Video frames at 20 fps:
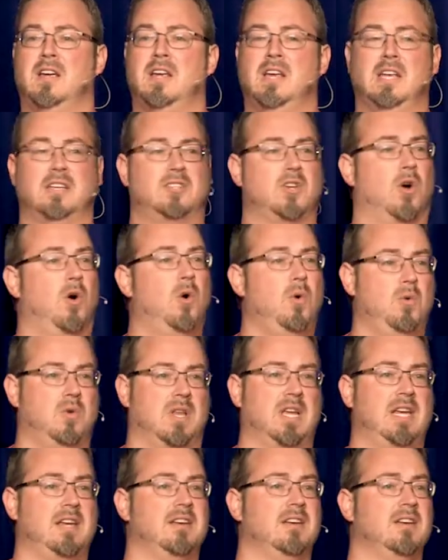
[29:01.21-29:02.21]
is
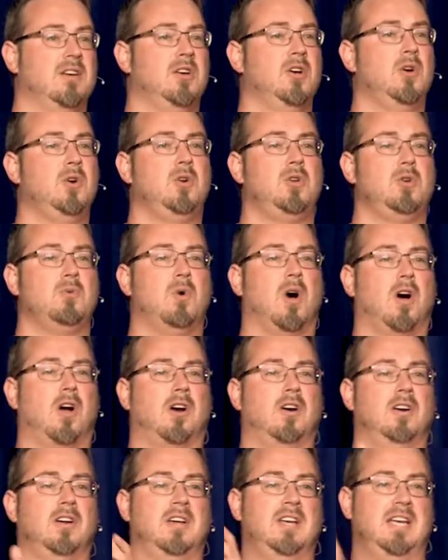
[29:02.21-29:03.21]
only who you
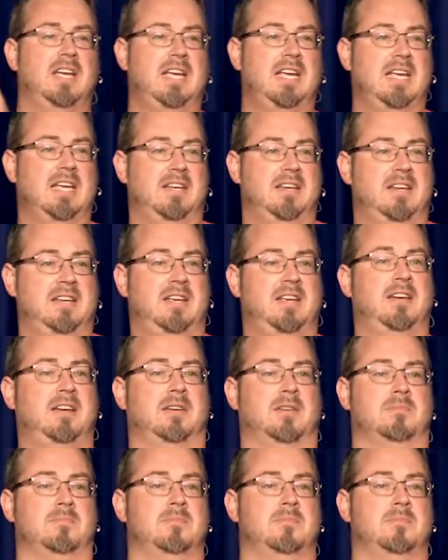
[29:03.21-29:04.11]
are in Him.